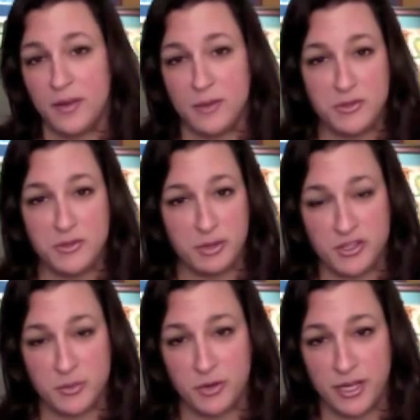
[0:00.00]
Most
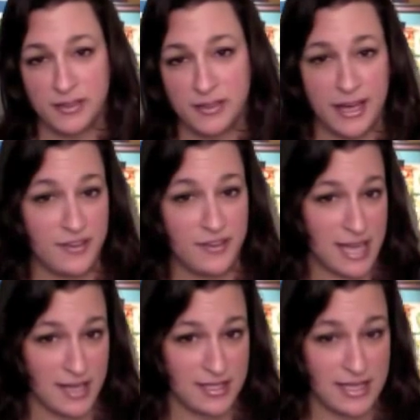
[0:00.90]
printers are printing a lot of
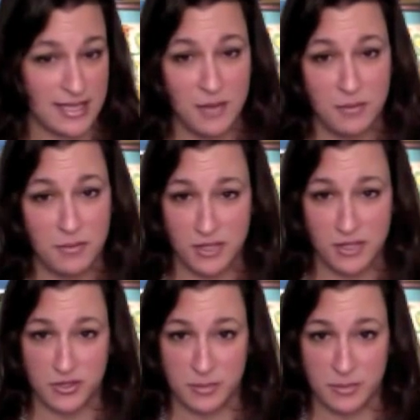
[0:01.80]
text and
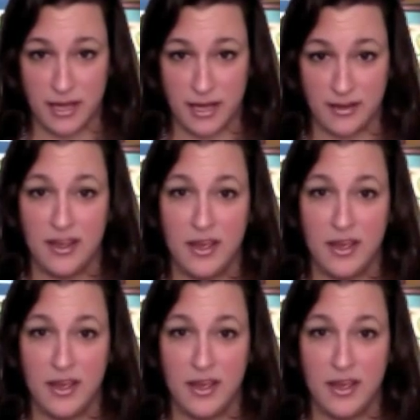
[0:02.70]
pictures combined,